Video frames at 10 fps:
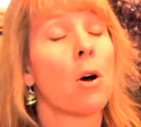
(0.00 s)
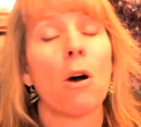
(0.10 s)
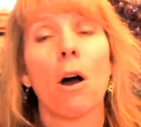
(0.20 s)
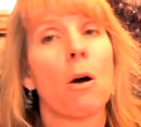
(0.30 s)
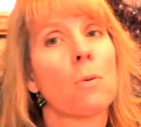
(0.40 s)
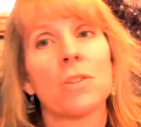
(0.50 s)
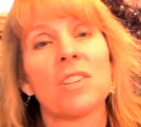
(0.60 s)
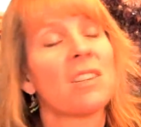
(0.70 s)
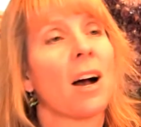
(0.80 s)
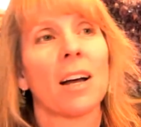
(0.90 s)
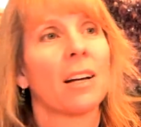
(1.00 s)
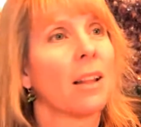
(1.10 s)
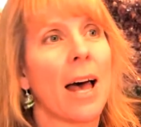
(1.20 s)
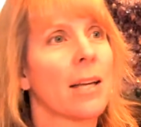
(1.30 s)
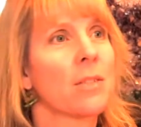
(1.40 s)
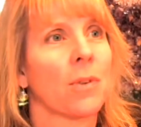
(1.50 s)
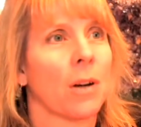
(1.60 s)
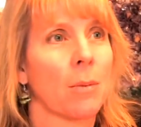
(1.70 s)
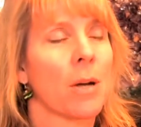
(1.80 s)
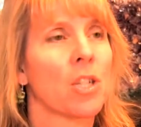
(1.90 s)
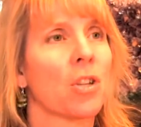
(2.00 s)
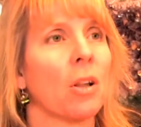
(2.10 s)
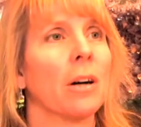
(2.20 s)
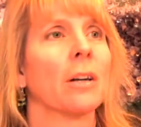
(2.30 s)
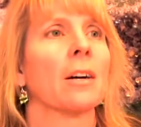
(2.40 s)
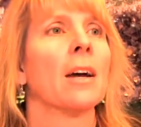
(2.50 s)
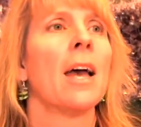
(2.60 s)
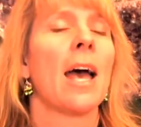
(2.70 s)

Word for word: or, or we're just not going to last very much longer.